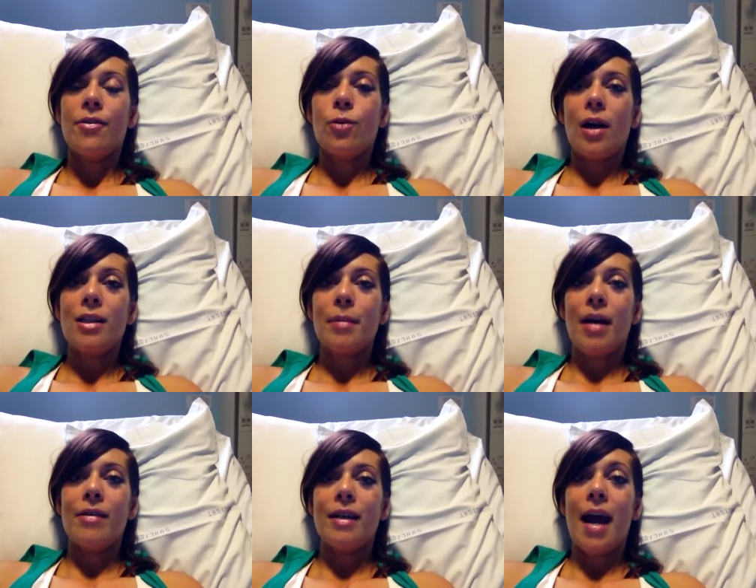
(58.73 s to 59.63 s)
what else am I
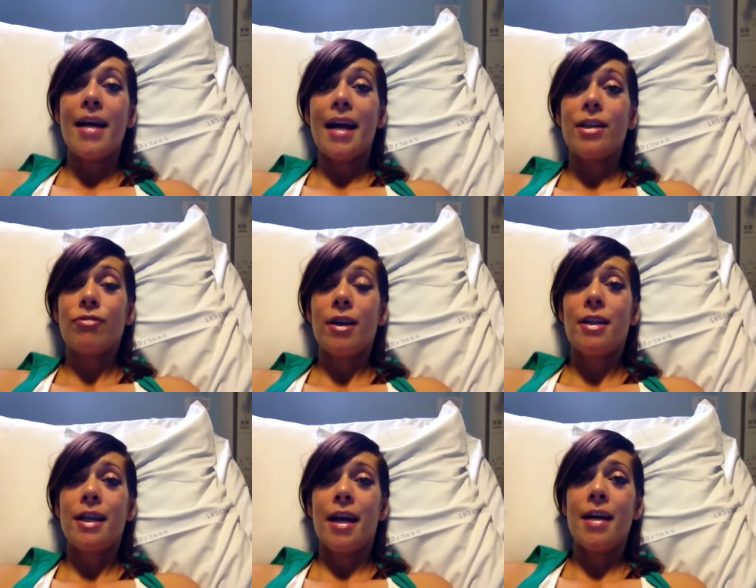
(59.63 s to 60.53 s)
having? An x-ray
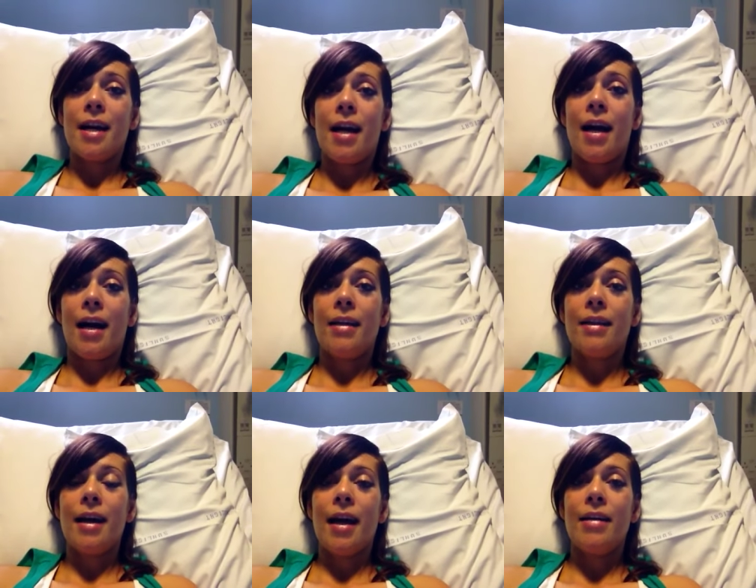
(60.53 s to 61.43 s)
today,
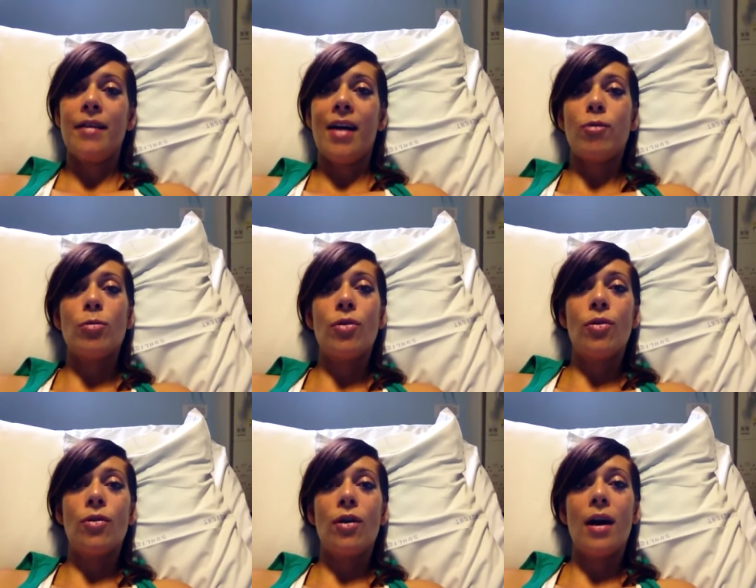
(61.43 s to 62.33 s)
and then if I have any
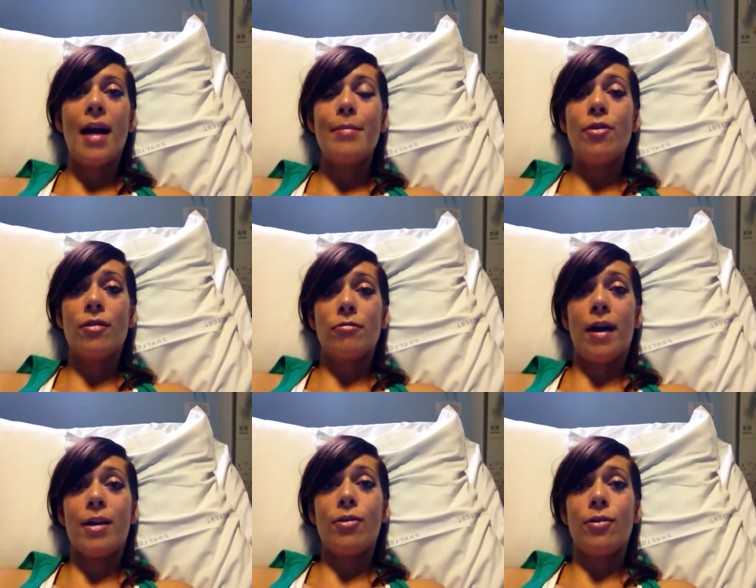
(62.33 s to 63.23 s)
more of the
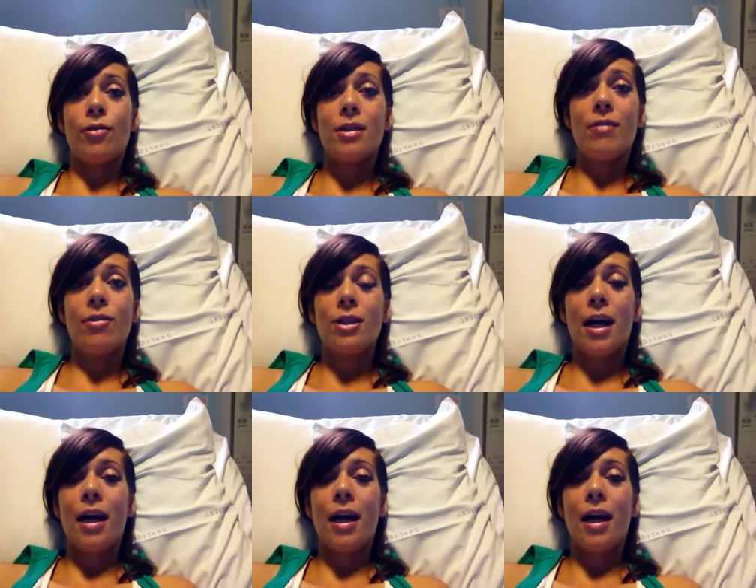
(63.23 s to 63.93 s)
Rigours, I've got to